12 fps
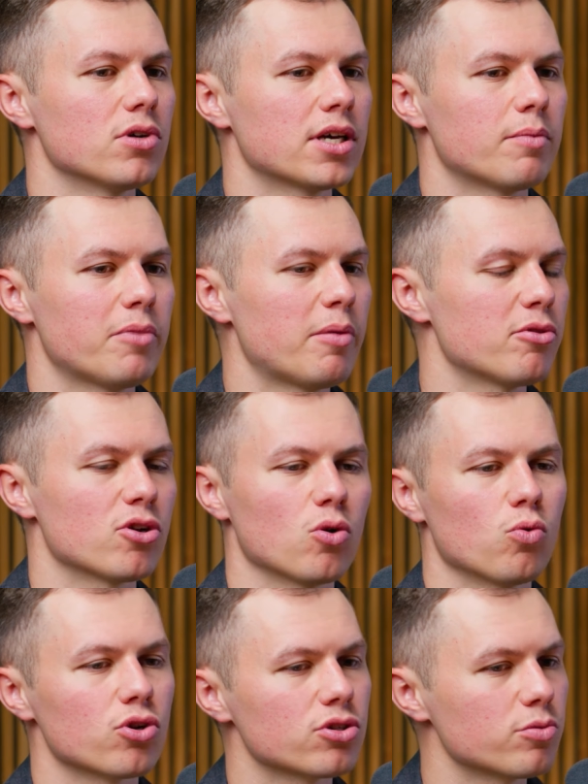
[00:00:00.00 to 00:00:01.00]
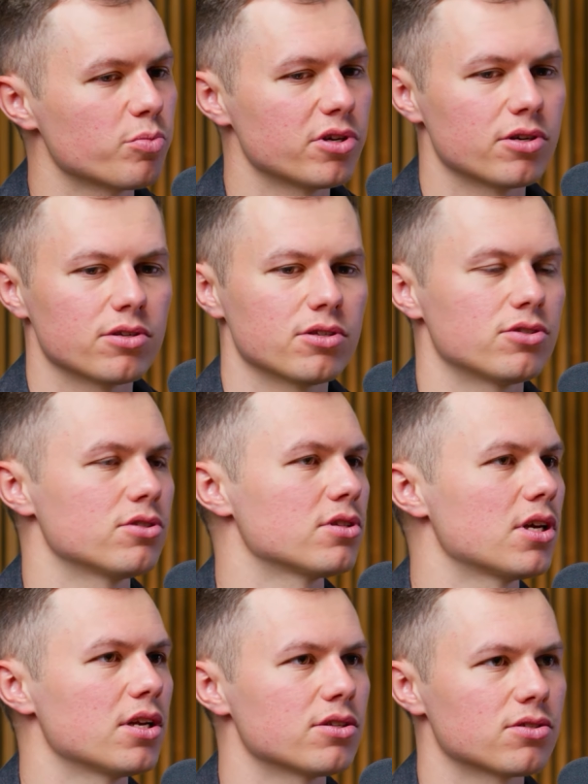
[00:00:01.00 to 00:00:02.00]
Again, maybe they're a worship leader that's just
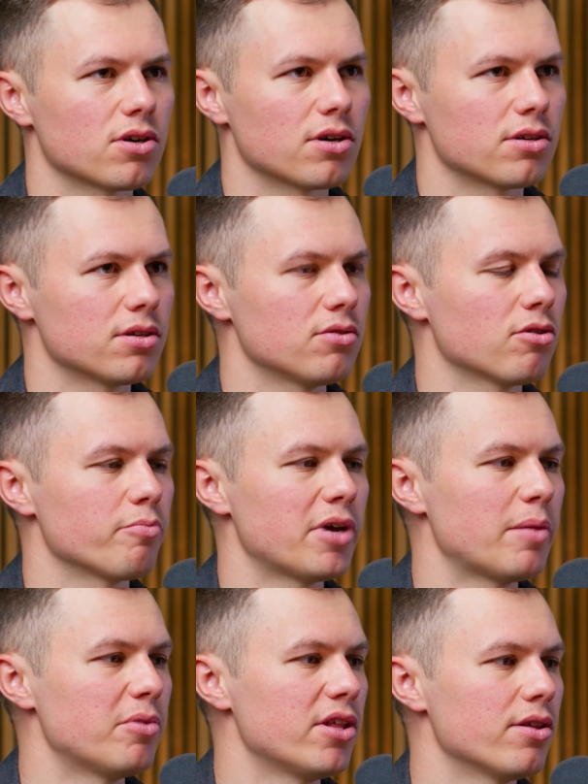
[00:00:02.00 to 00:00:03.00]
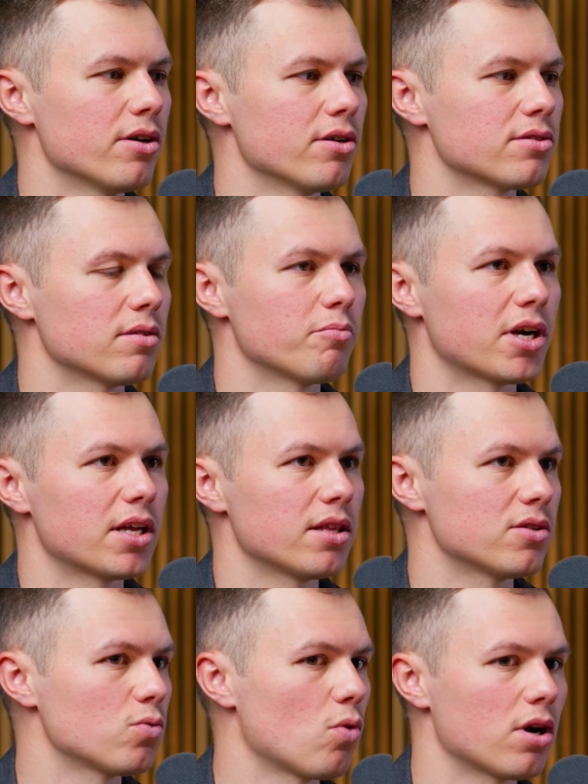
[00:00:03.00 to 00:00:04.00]
getting started, or maybe they're somebody
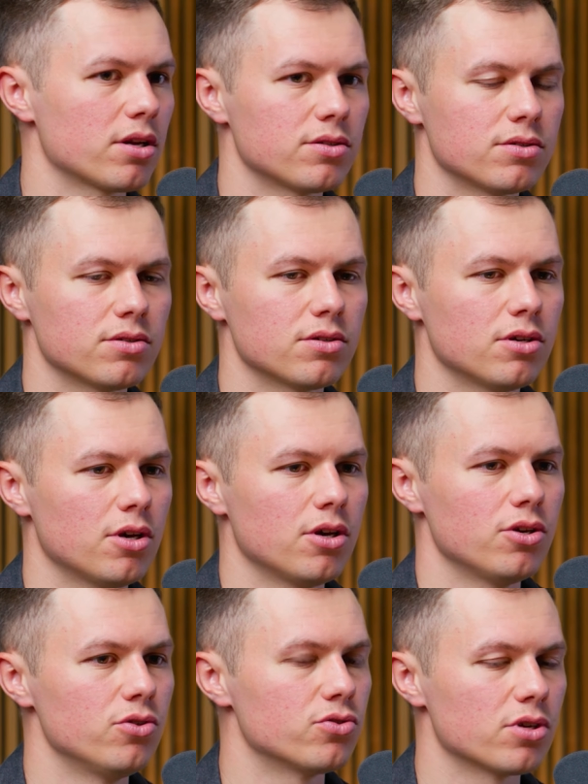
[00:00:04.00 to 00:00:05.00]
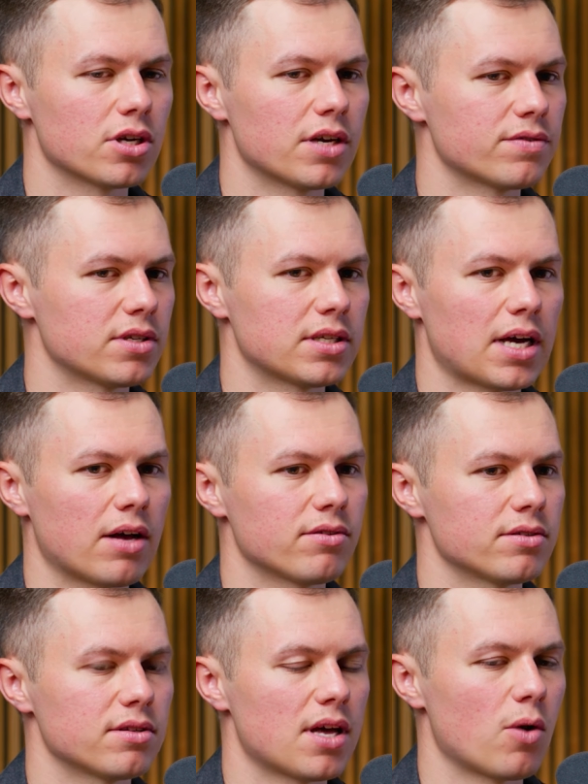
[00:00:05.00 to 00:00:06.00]
that's wanting to use their gifts and
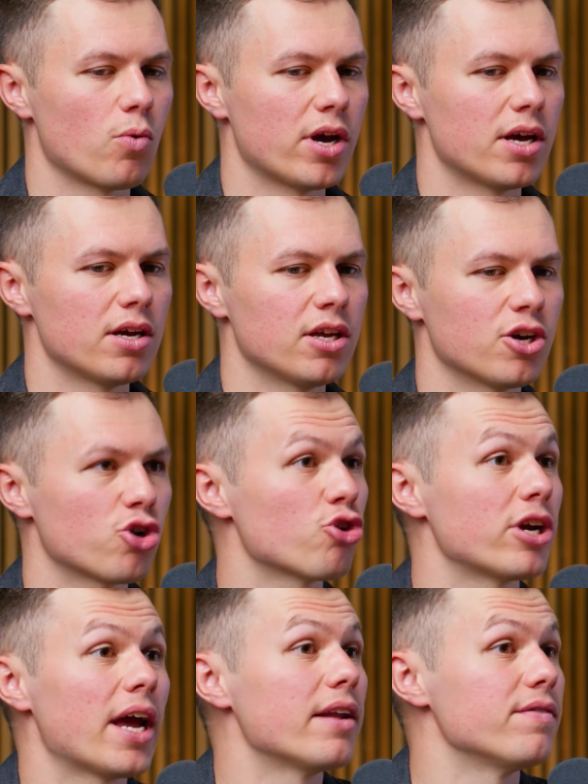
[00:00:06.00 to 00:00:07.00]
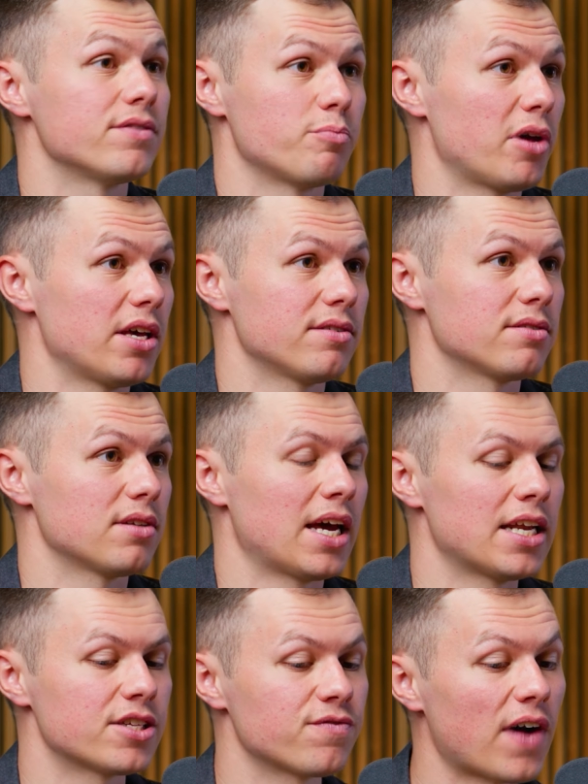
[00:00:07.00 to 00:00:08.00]
talents in that way in a creative space,
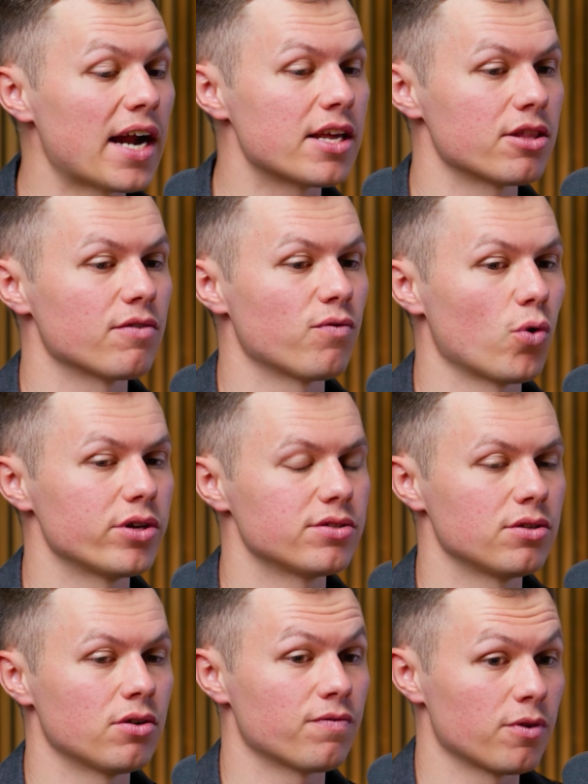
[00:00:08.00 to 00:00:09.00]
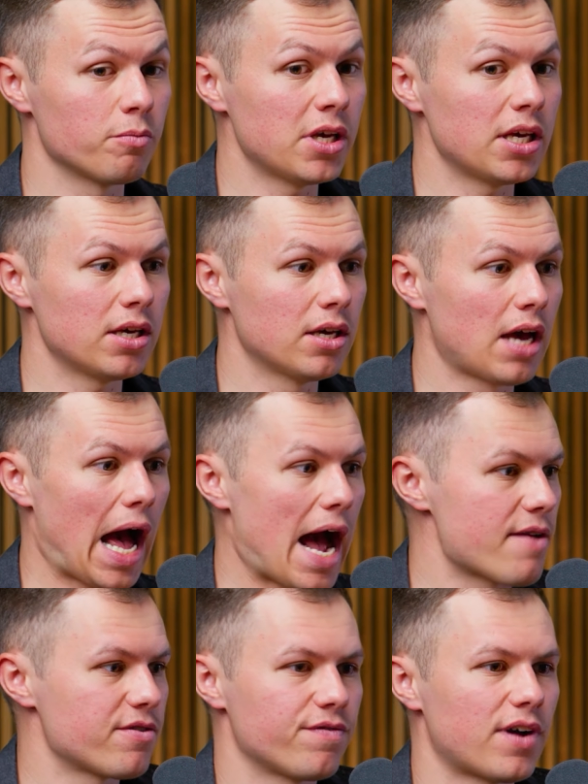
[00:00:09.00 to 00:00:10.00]
and it's finding their voice. For me, I
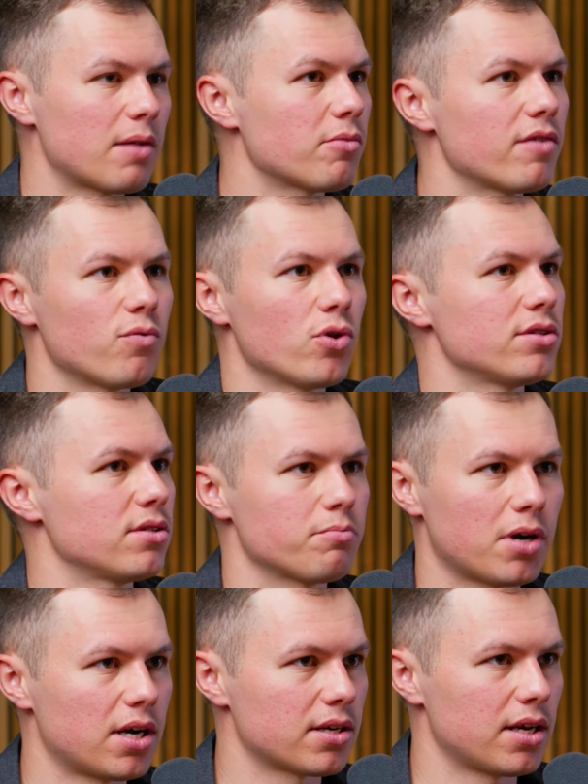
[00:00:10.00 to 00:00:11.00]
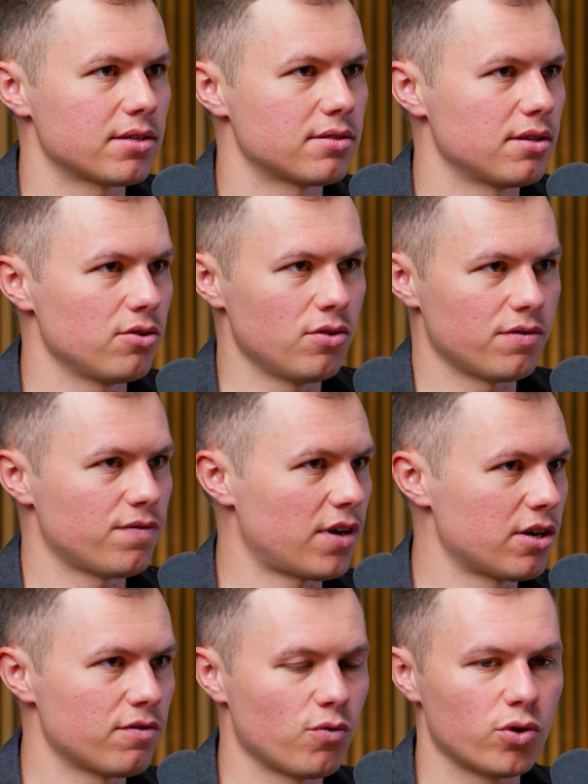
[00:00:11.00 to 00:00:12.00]
have to find my voice in podcasting. You have to
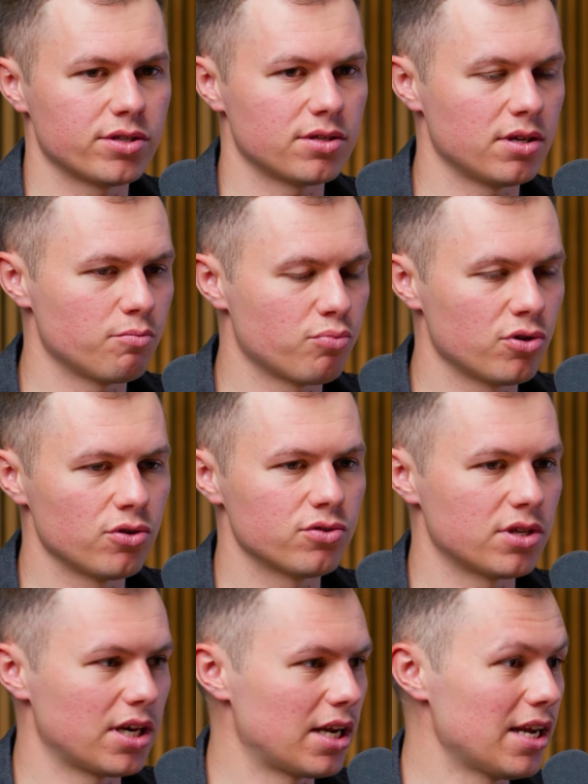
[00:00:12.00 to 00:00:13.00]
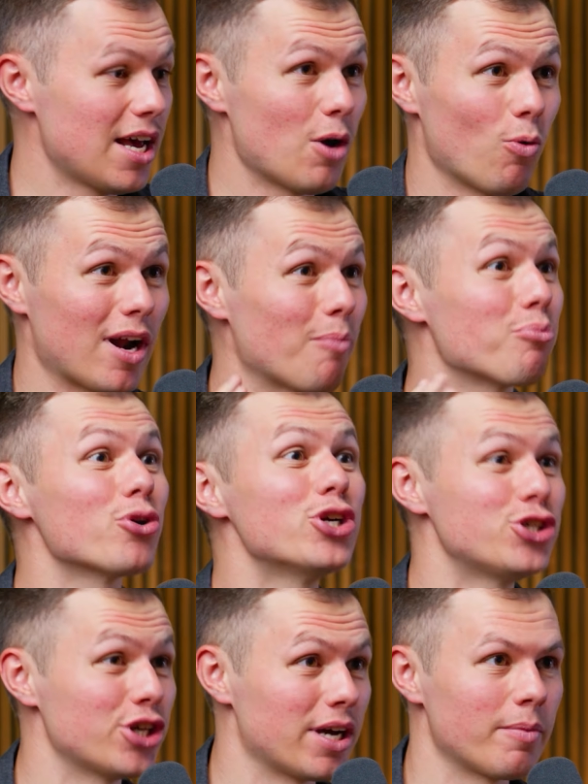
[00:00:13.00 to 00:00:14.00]
find your voice in producing, and when I'm
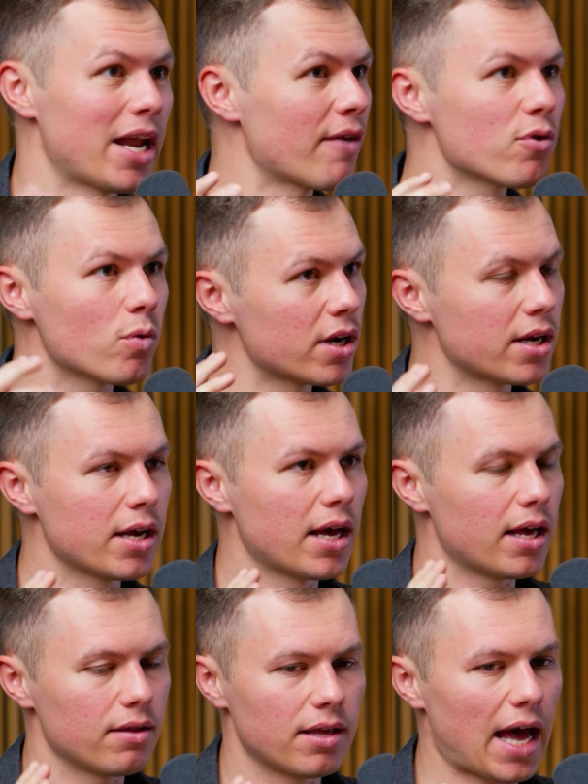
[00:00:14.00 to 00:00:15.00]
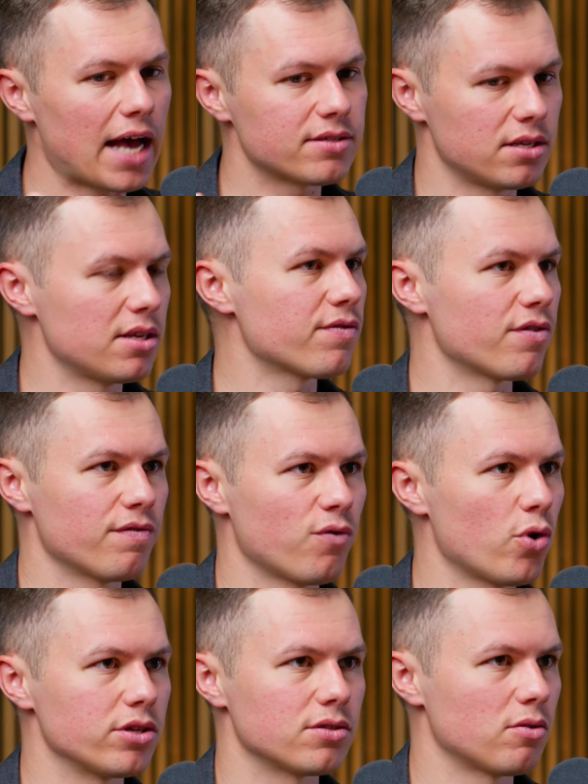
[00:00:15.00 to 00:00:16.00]
preaching, I mean, everyone has a different
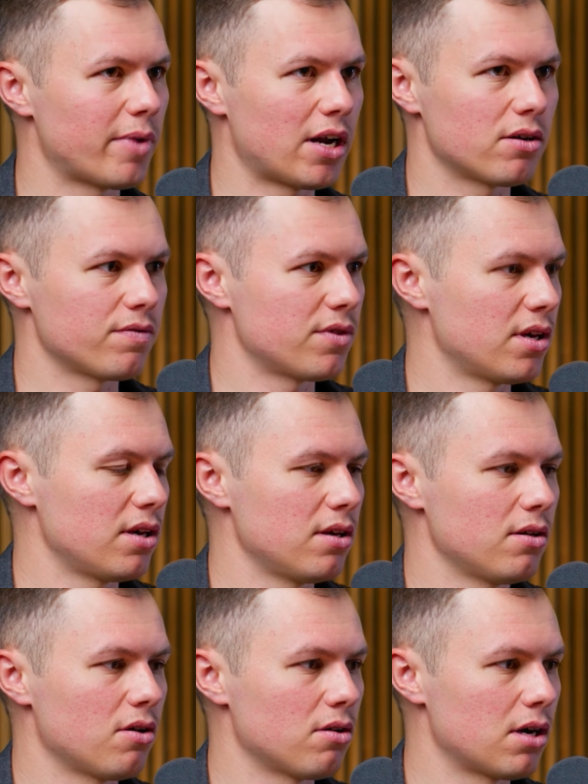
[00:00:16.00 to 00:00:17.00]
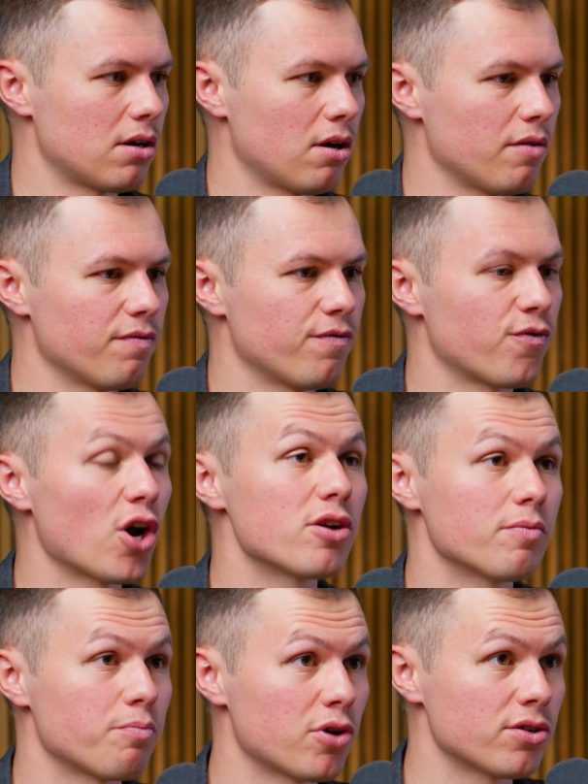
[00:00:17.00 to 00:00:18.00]
voice, no matter if they are a front
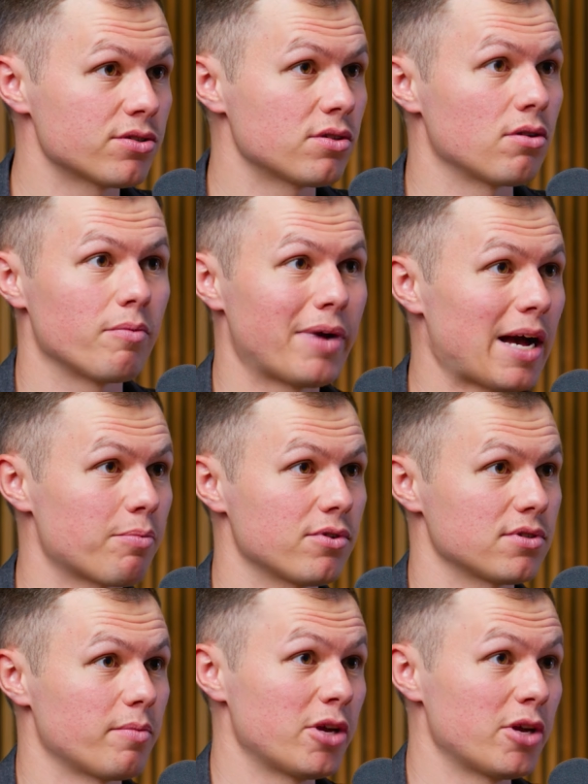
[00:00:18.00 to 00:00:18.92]
person or a back person.